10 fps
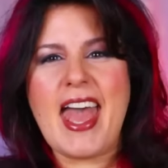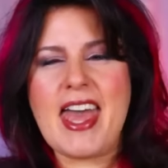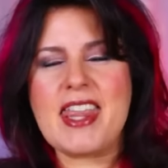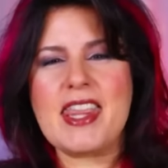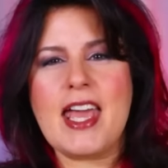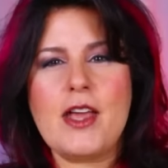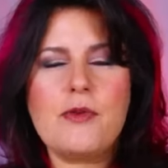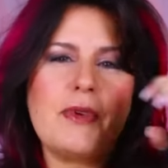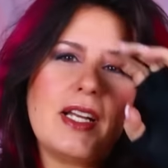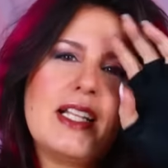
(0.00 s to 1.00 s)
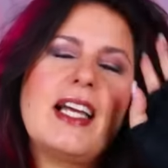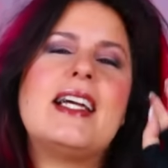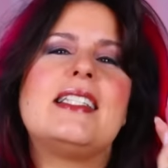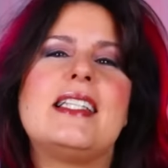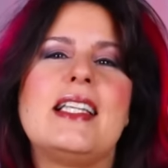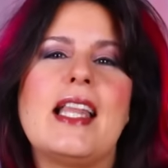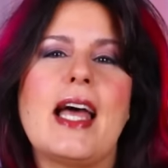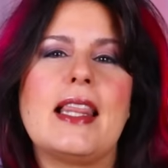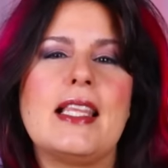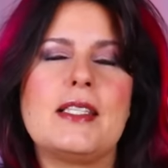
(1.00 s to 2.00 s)
And then realizing
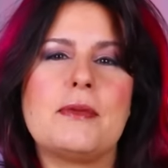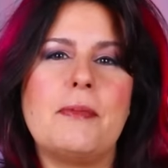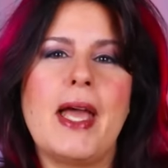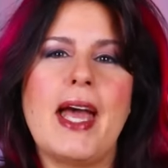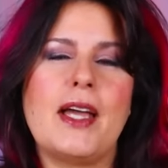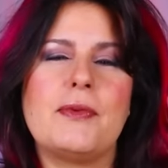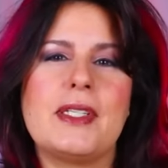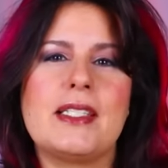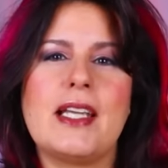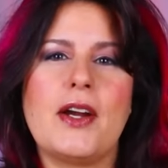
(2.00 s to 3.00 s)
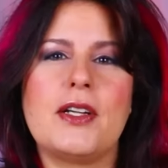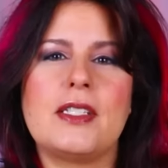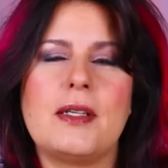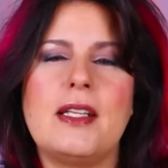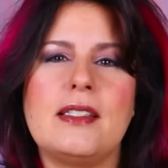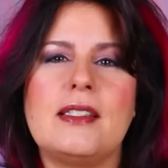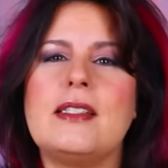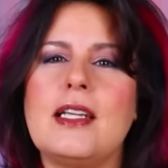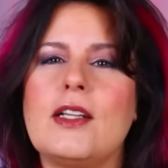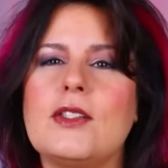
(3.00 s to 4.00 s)
that this man was there to
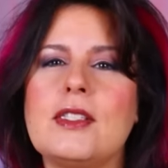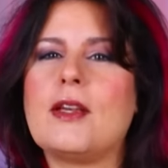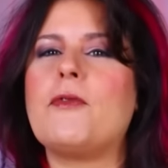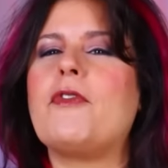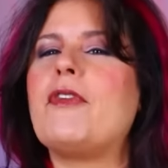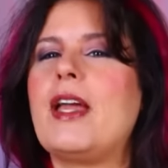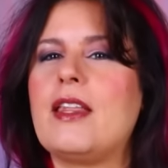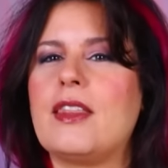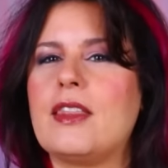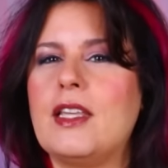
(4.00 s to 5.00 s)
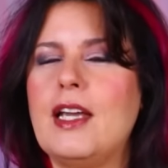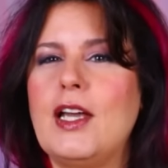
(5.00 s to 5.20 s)
instill some faith